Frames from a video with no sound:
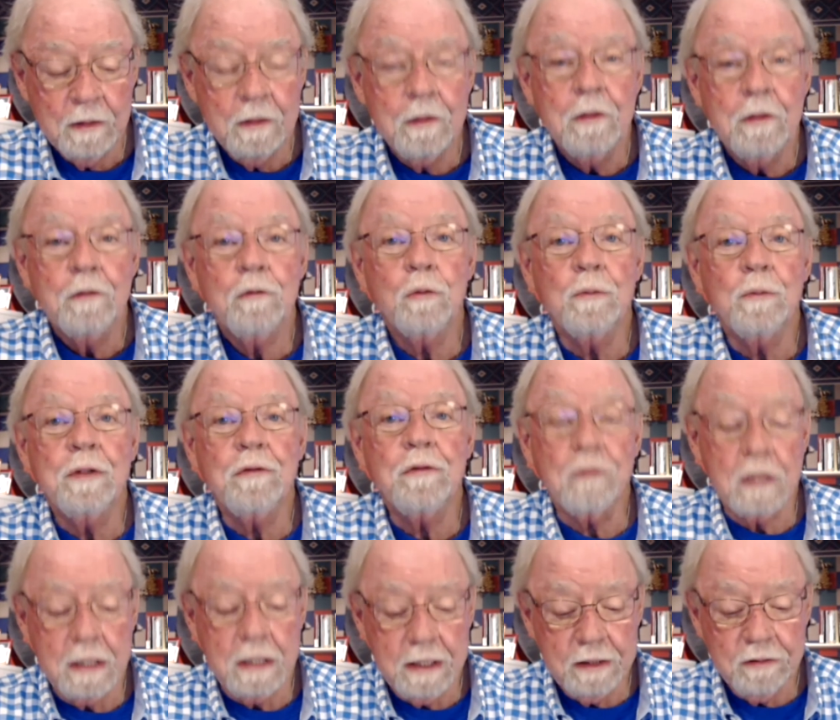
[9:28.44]
to which
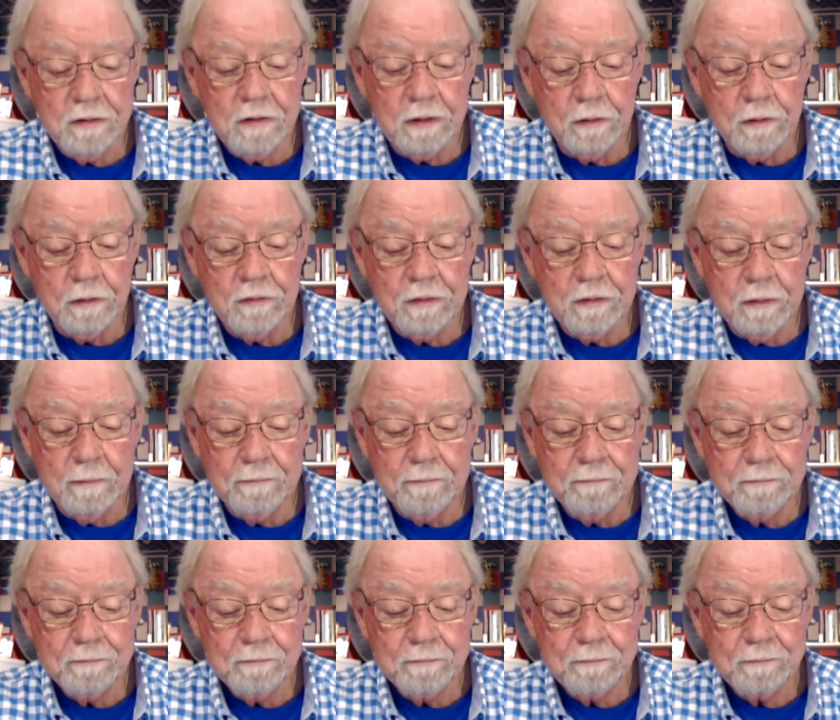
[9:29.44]
God tells him,
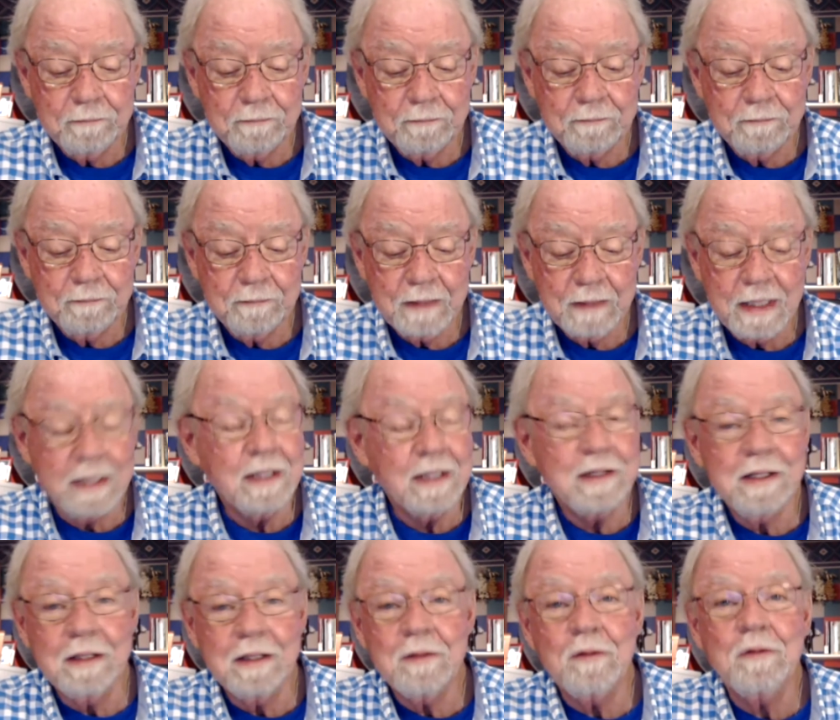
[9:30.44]
and I
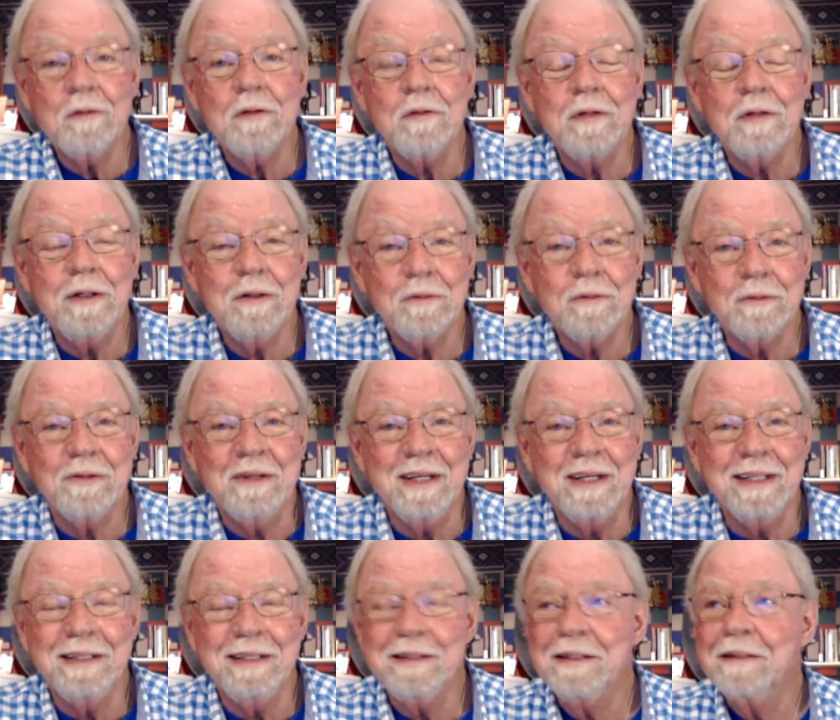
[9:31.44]
think this is an
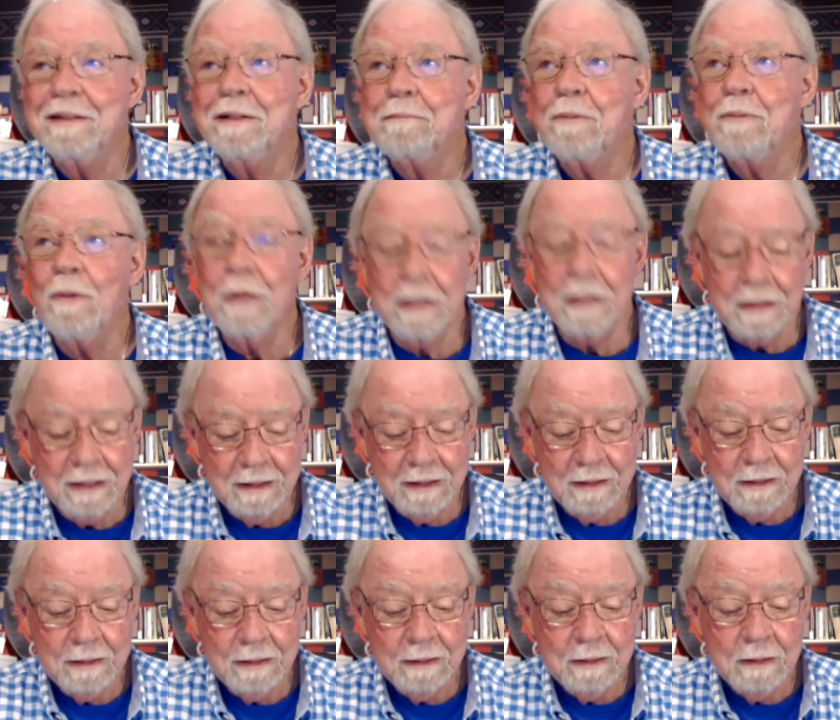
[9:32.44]
interesting point,
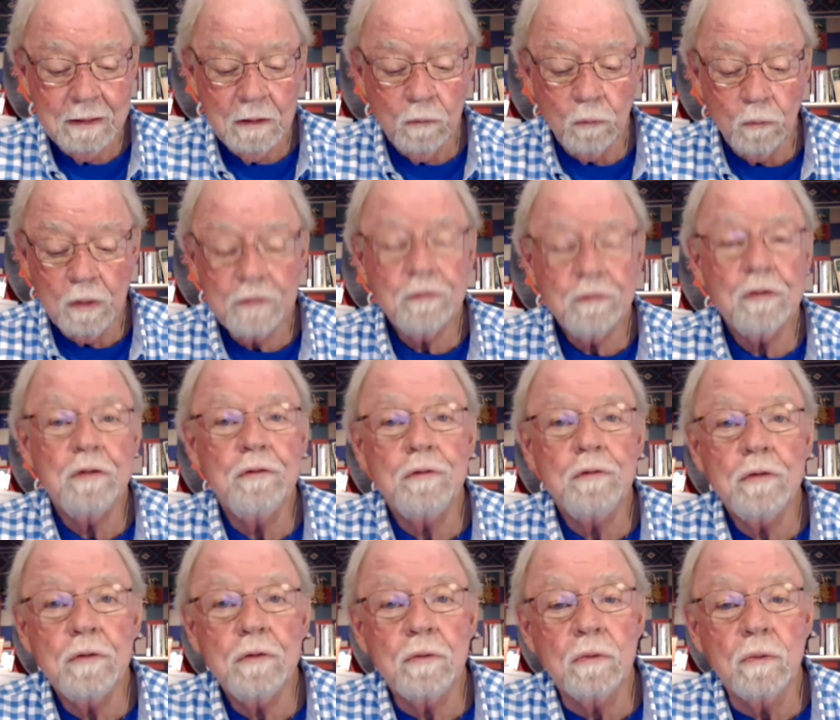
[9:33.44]
what to
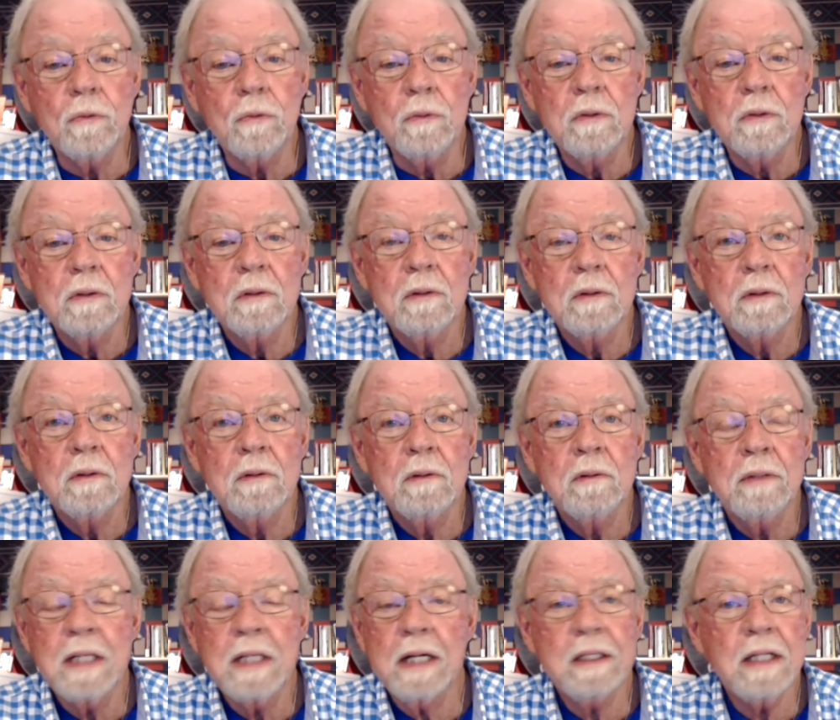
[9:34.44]
do,
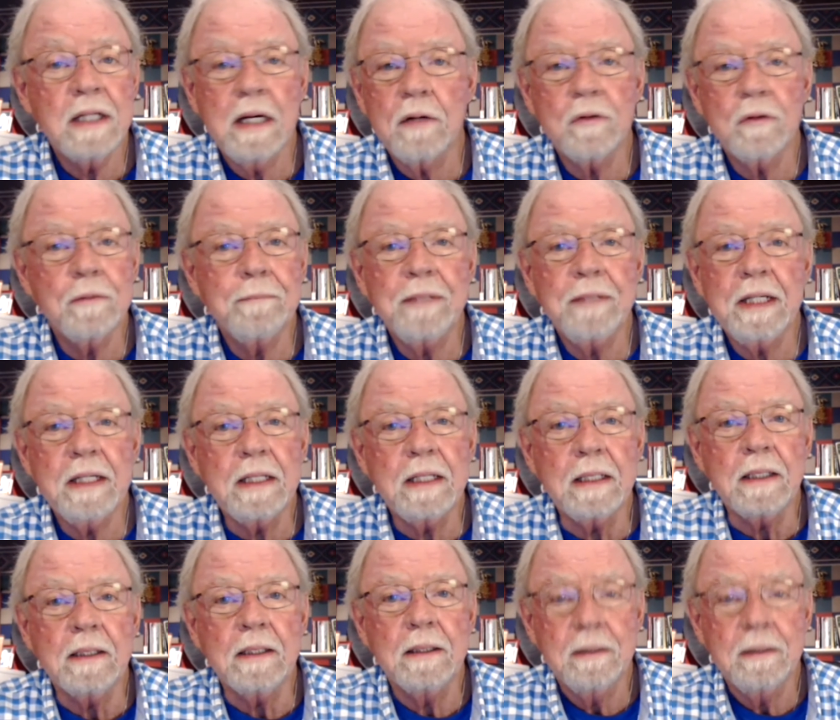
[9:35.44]
not how to be.